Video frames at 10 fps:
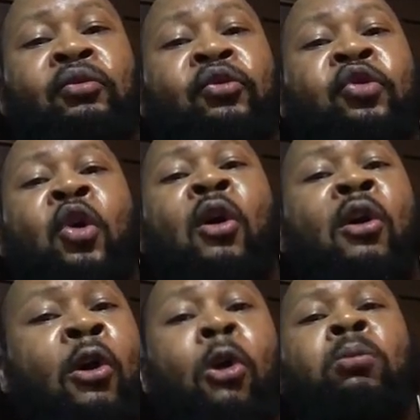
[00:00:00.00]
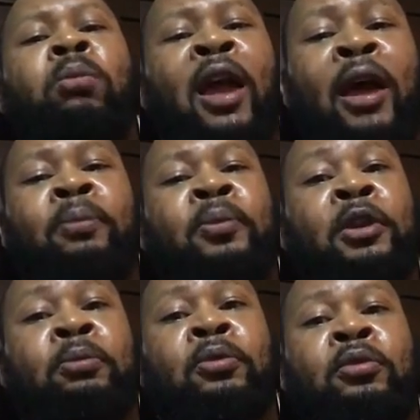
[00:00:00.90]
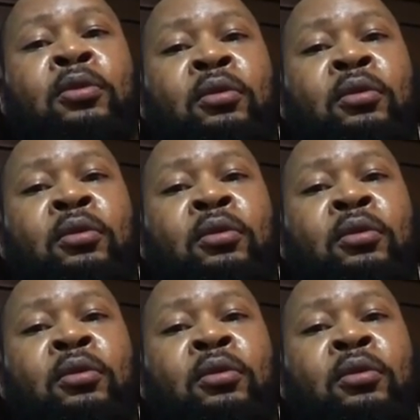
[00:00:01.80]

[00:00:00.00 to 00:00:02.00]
for all black people